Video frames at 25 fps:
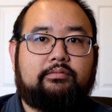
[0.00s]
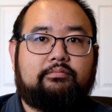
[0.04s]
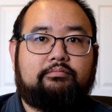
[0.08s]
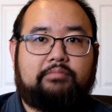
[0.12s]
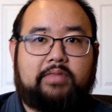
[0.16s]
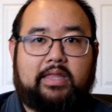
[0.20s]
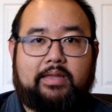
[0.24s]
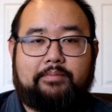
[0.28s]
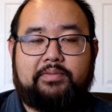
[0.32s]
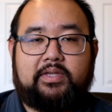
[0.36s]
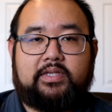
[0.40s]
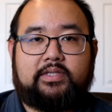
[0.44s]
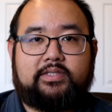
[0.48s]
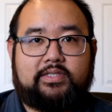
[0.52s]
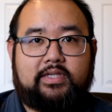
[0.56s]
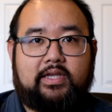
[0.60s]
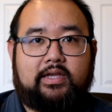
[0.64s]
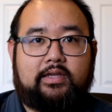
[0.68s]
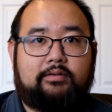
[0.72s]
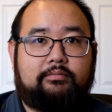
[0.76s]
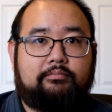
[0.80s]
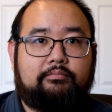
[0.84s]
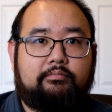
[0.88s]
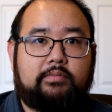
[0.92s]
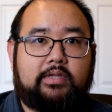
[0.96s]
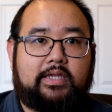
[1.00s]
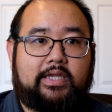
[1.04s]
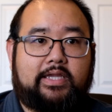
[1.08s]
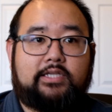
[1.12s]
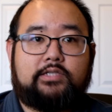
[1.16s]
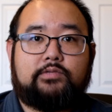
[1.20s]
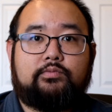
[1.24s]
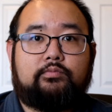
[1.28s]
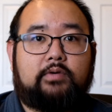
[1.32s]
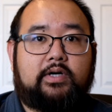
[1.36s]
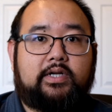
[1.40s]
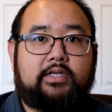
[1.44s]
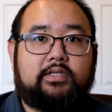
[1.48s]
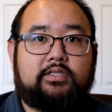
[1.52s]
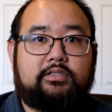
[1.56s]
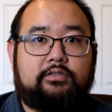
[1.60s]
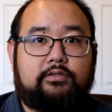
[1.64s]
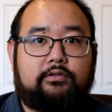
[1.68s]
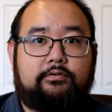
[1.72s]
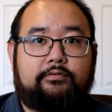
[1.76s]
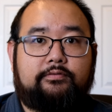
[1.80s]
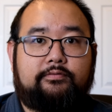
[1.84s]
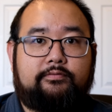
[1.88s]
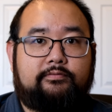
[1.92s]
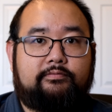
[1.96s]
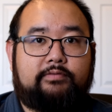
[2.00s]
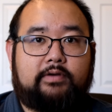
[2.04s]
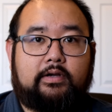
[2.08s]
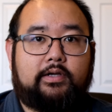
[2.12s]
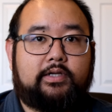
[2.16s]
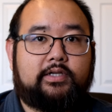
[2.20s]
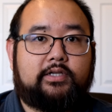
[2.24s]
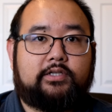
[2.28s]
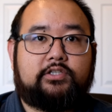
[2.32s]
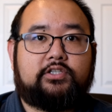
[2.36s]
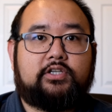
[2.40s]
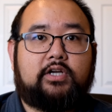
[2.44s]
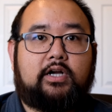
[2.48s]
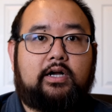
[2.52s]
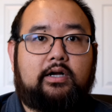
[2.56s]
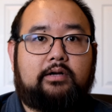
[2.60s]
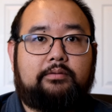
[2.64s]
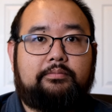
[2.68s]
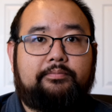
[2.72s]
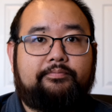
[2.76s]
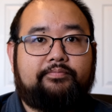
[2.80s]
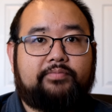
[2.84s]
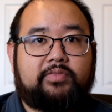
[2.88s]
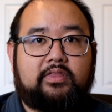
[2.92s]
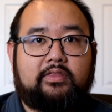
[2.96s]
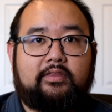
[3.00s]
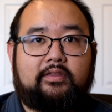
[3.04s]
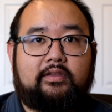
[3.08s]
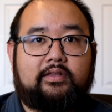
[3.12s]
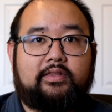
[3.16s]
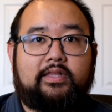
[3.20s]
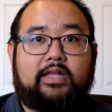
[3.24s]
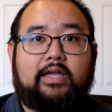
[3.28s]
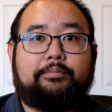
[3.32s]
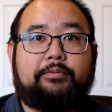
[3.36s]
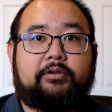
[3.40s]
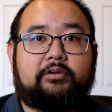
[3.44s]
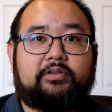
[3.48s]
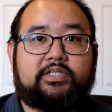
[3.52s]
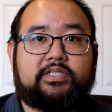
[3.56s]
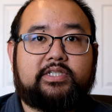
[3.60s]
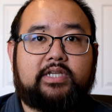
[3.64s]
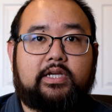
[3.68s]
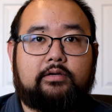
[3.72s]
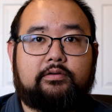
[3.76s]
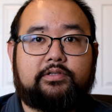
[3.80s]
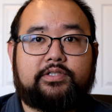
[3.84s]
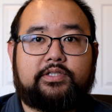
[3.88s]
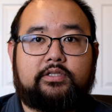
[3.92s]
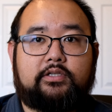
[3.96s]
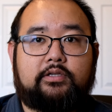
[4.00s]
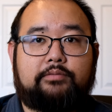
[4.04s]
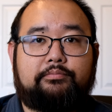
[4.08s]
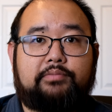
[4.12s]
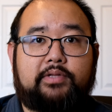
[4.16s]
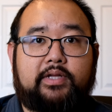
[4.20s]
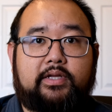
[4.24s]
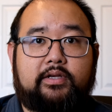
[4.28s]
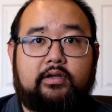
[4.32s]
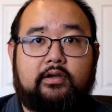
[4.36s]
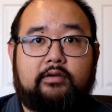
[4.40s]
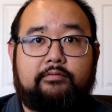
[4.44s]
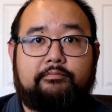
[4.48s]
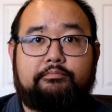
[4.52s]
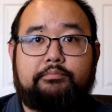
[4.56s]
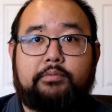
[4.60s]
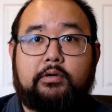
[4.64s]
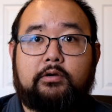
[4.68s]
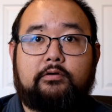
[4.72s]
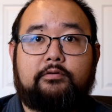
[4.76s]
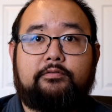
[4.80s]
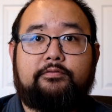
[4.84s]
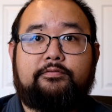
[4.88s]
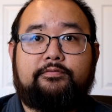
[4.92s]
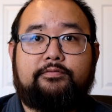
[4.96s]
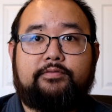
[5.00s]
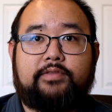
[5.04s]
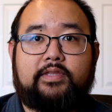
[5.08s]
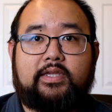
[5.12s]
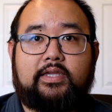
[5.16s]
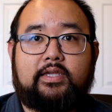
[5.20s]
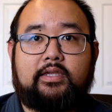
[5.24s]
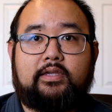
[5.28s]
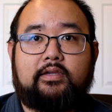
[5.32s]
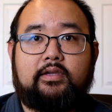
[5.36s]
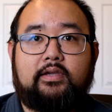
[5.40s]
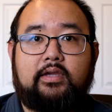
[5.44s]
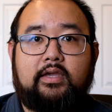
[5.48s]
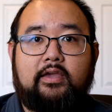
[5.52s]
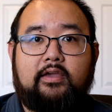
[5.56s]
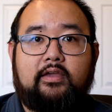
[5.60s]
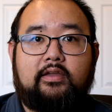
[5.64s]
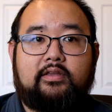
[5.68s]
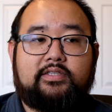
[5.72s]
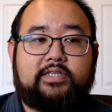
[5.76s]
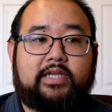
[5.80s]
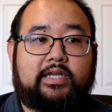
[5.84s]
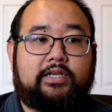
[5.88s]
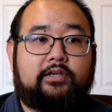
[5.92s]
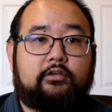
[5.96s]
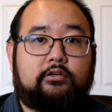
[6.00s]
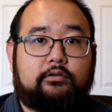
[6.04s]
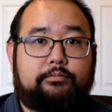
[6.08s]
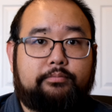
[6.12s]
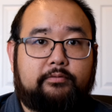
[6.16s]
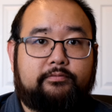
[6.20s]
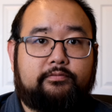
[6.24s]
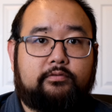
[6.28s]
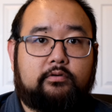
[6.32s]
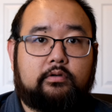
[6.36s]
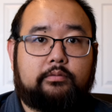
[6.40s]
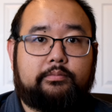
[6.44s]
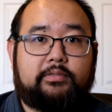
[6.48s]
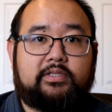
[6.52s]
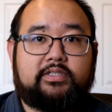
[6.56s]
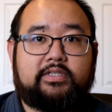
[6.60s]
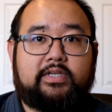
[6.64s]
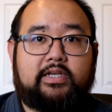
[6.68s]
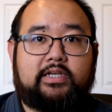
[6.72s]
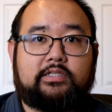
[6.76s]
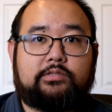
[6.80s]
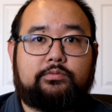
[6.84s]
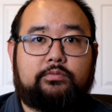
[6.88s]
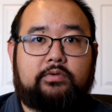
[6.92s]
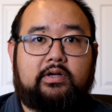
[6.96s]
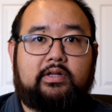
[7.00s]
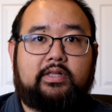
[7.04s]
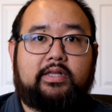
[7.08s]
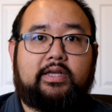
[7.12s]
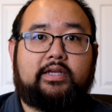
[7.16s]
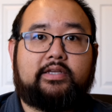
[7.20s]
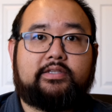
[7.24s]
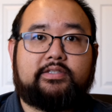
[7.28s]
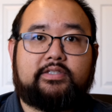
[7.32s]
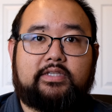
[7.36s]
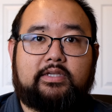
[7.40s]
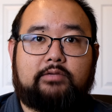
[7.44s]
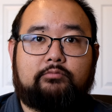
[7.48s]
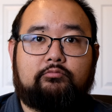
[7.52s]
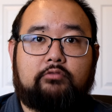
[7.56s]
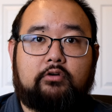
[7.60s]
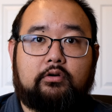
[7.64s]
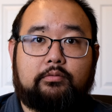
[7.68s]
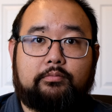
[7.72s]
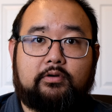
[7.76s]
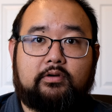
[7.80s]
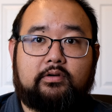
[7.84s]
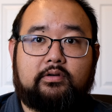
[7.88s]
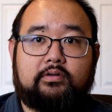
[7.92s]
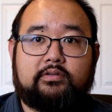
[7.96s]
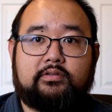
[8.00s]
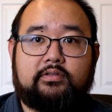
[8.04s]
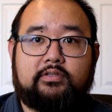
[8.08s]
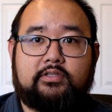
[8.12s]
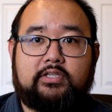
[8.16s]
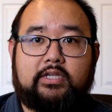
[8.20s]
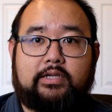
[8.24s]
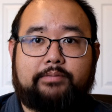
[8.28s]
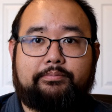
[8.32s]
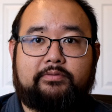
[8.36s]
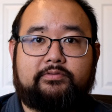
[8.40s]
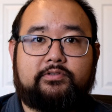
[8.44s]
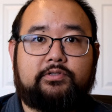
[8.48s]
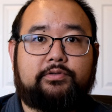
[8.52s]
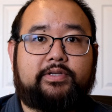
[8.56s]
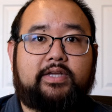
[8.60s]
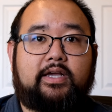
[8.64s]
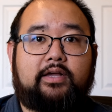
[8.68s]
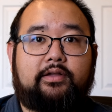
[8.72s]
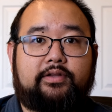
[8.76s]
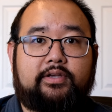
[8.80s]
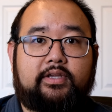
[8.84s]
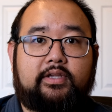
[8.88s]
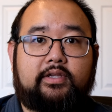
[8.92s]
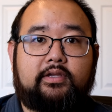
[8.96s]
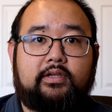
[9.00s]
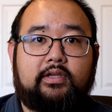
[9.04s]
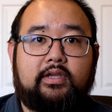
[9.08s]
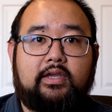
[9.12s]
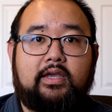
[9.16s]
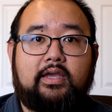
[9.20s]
That being said, each one do a very good job. The Lime Ears Terra is a good blend of both the technical performance as well as the warmer type of tonality.